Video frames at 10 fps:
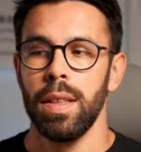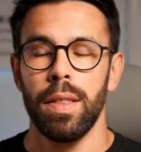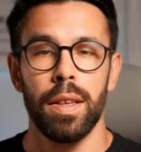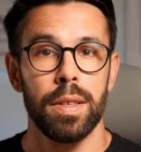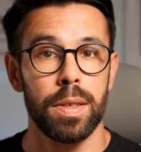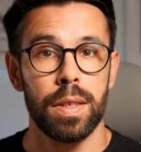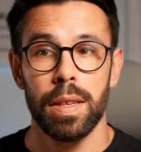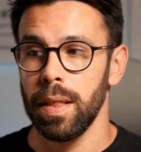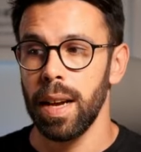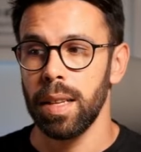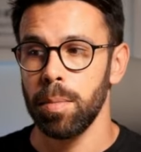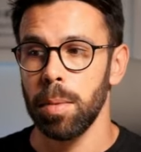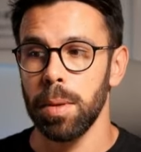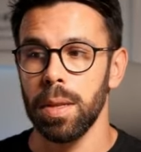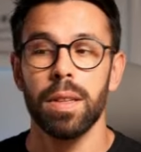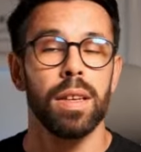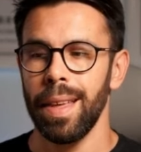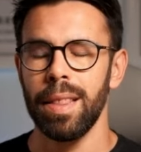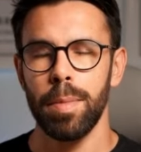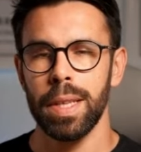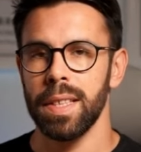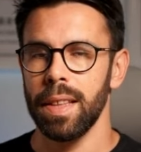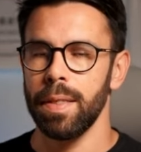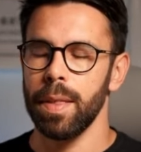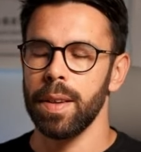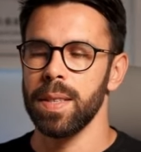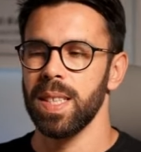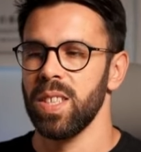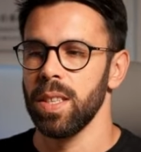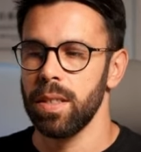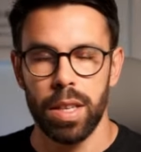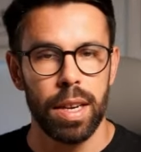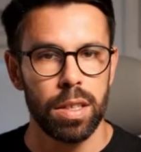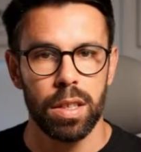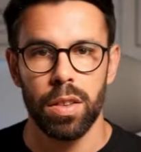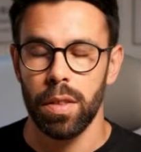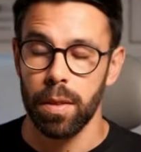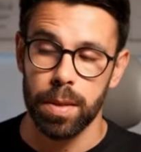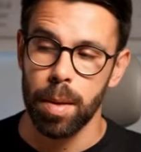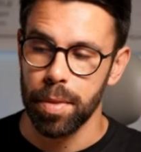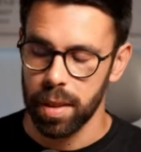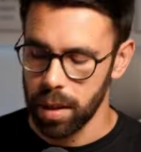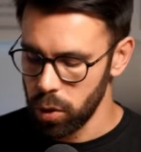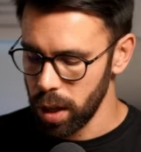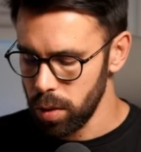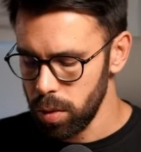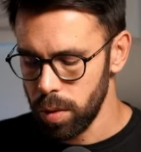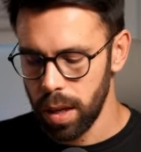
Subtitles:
this light bubble, that means that there's a suggestion on something that you can do,